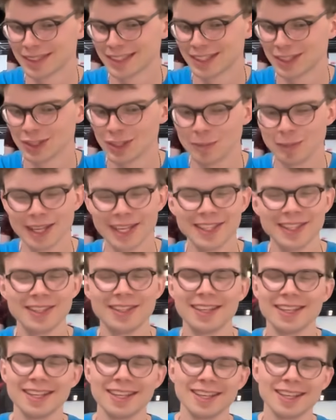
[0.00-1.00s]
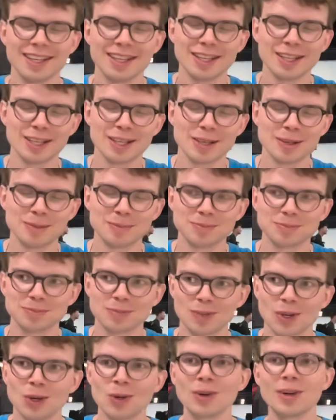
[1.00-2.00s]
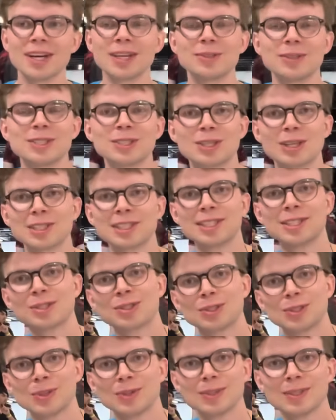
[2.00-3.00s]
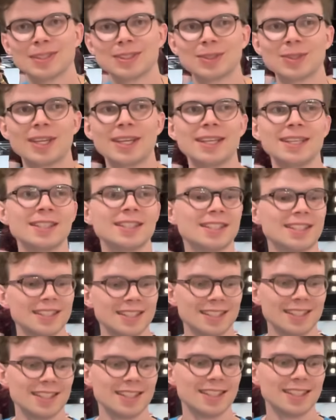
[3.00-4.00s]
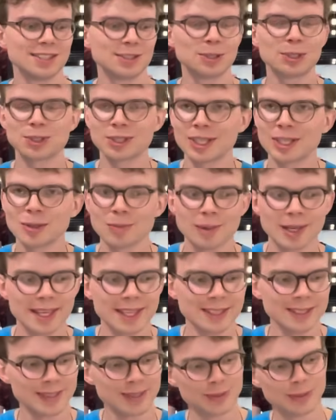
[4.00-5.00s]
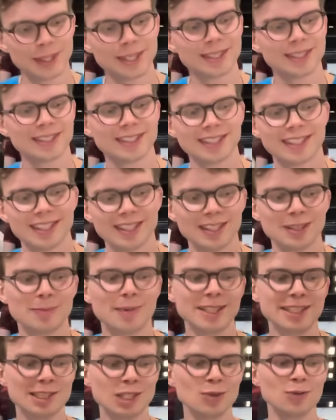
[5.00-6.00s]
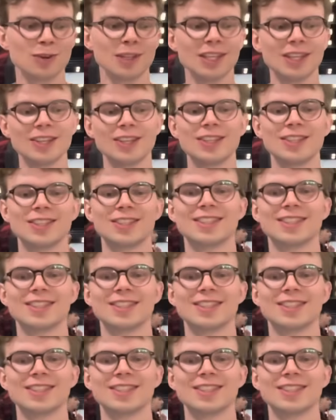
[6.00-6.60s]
So I played in the online regional season 2 today. Scored second place with the best Luffy leader,